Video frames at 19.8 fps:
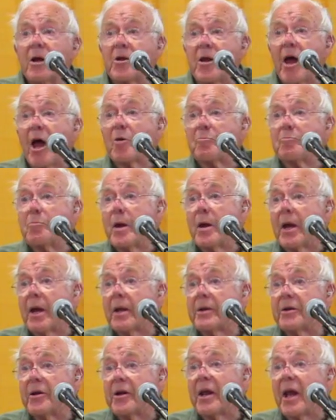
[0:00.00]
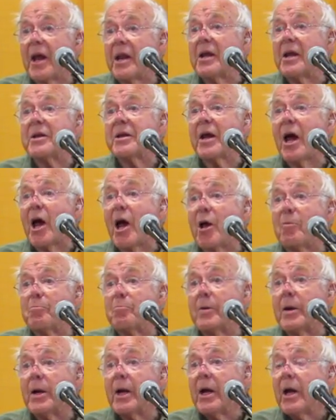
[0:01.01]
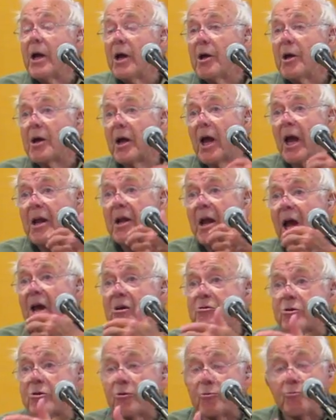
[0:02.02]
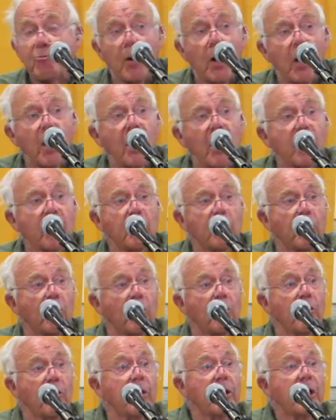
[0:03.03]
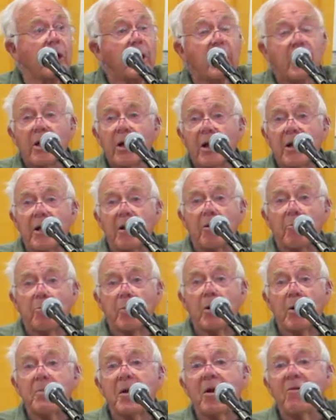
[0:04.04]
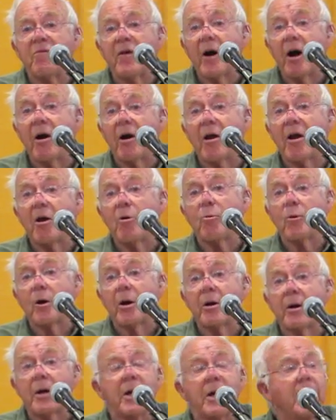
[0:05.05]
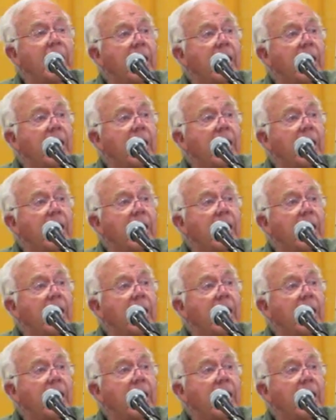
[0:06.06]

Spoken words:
That meant that any time a national park or a primitive area were